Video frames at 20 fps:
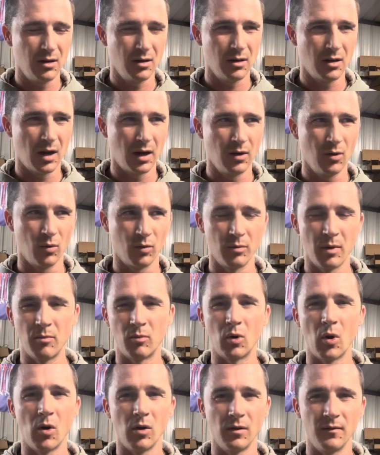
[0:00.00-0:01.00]
I don't
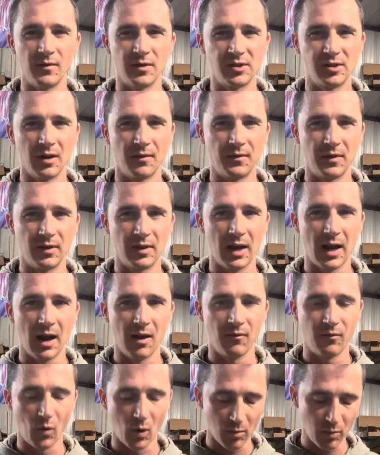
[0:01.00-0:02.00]
remember all of the stuff that they
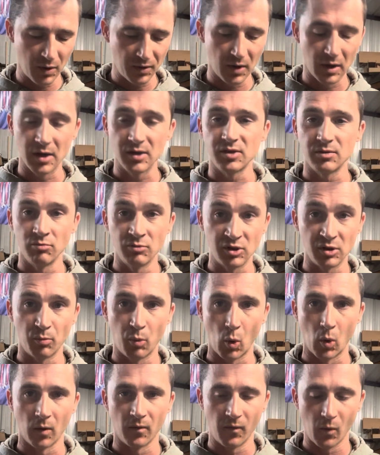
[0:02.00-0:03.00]
have for it, but there is some
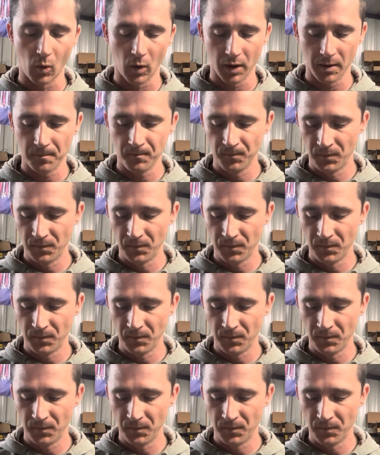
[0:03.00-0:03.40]
support for it.